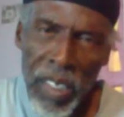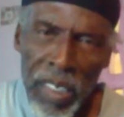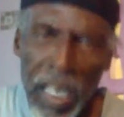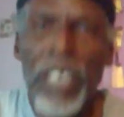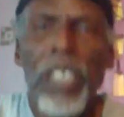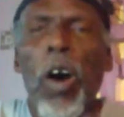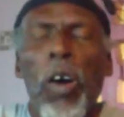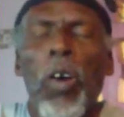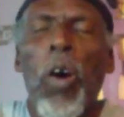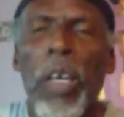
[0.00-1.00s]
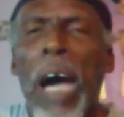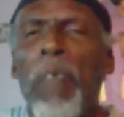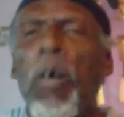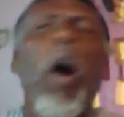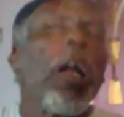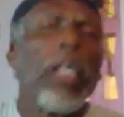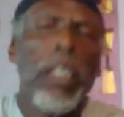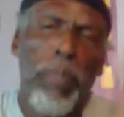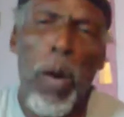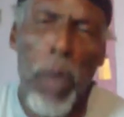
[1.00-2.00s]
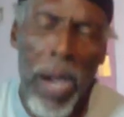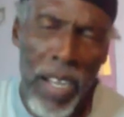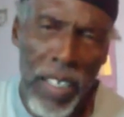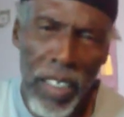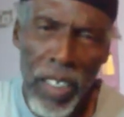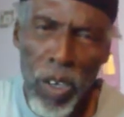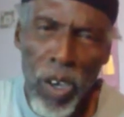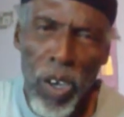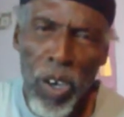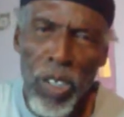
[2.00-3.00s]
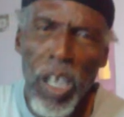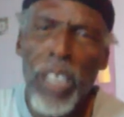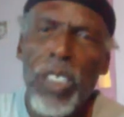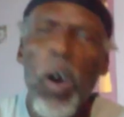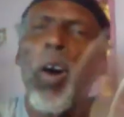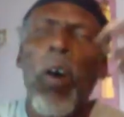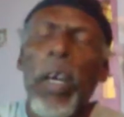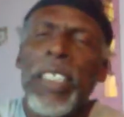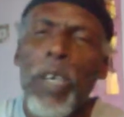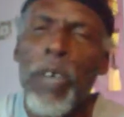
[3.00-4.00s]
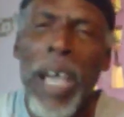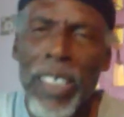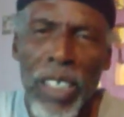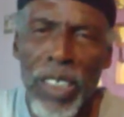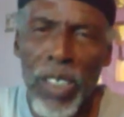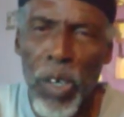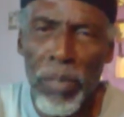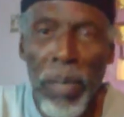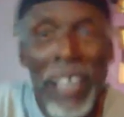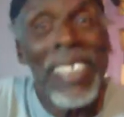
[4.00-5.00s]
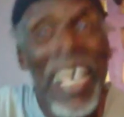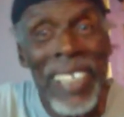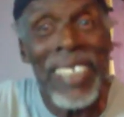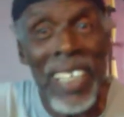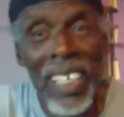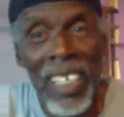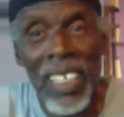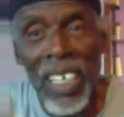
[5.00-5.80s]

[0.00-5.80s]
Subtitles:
that your God have all the power, that your God is a righteous God, but yet still,